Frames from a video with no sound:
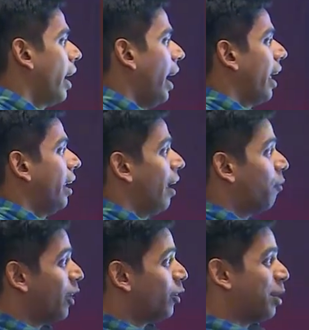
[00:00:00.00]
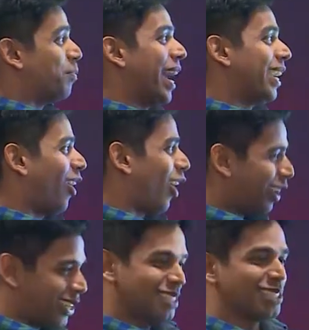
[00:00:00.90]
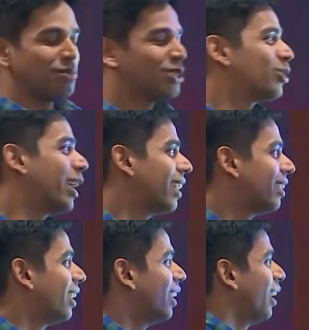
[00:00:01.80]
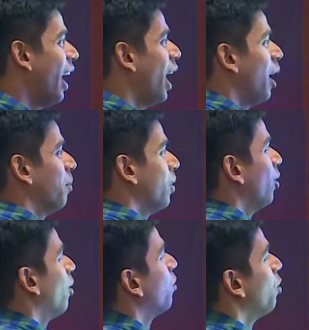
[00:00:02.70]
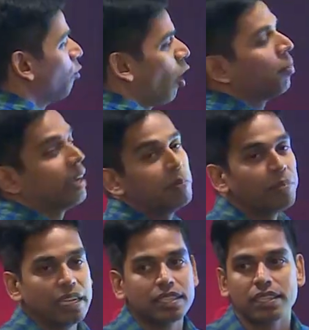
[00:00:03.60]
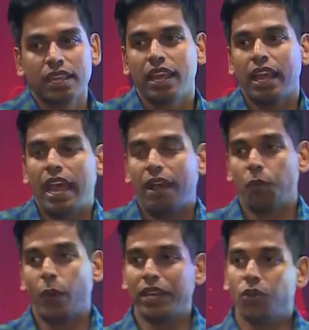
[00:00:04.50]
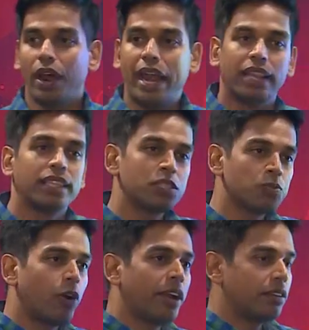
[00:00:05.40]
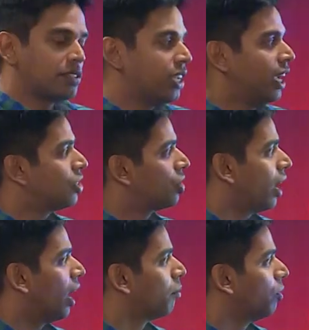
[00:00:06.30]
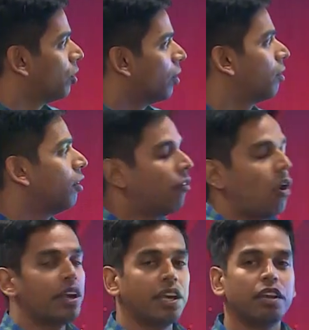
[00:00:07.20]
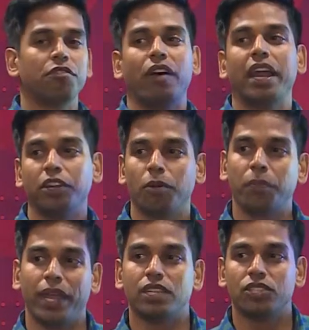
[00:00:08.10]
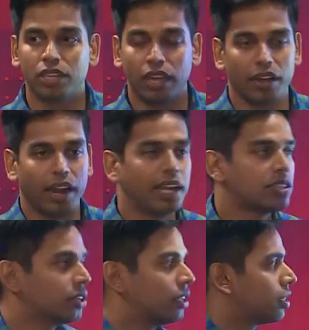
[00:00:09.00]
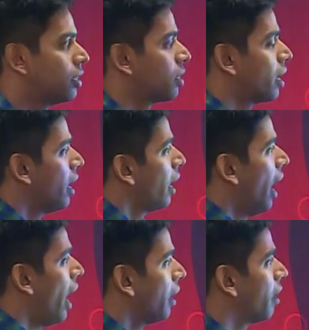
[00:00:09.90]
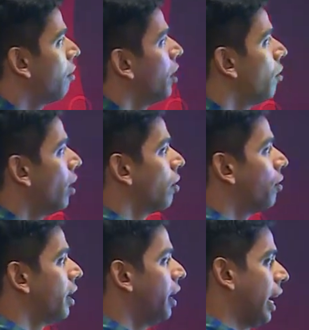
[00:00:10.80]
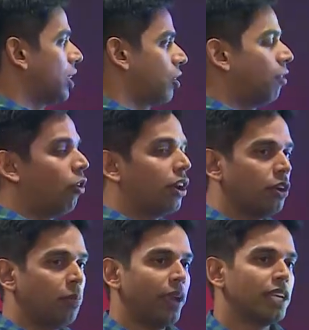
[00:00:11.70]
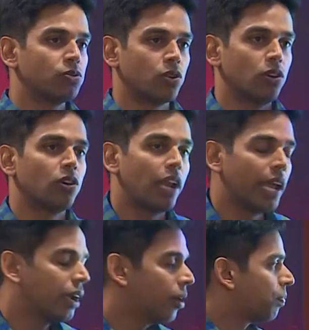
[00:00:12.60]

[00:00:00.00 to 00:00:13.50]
And when you combine organisms together, you form templates. When you are at this point of stage, you've already defined your page, right? So this is giving you a good indication of what your page would look like.